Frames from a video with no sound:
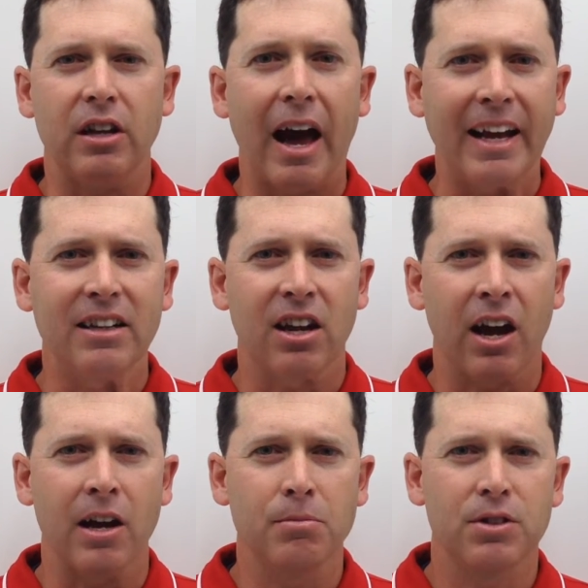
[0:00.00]
9
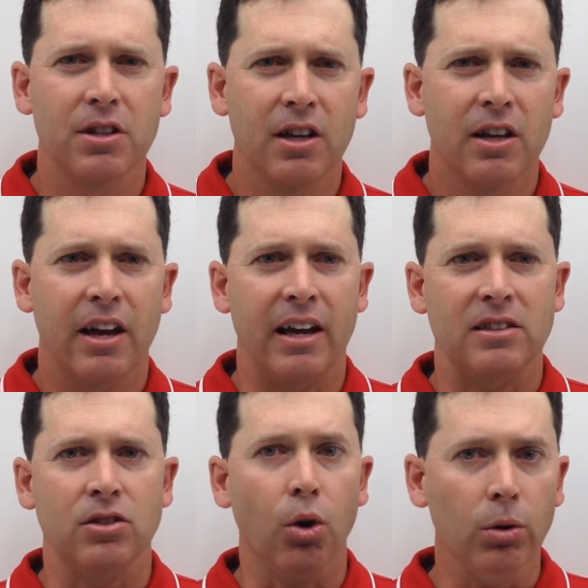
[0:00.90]
times
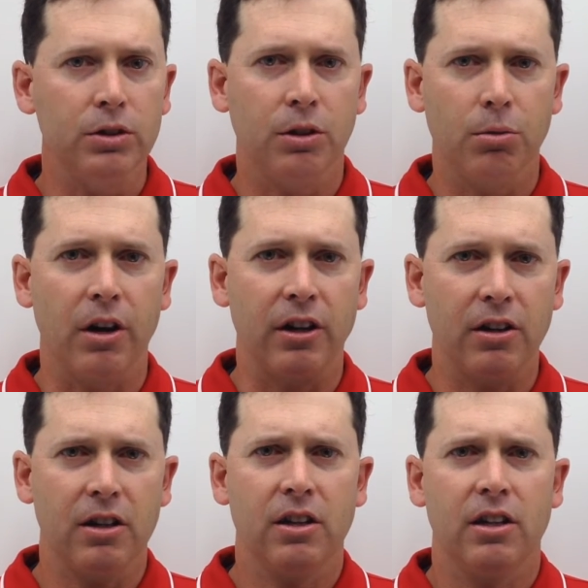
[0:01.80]
as an ultra
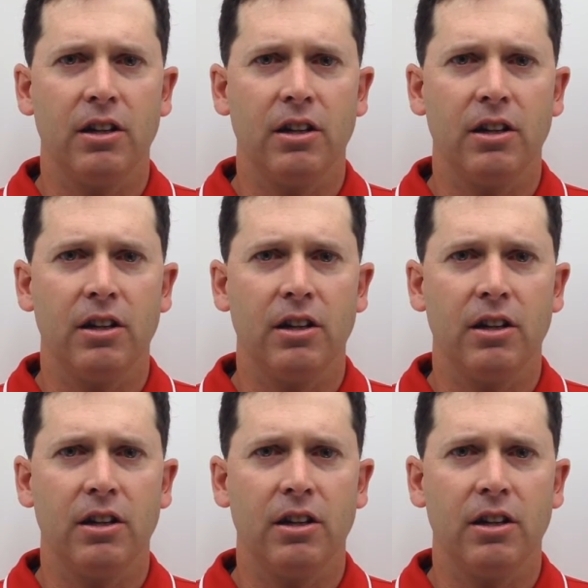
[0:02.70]
runner,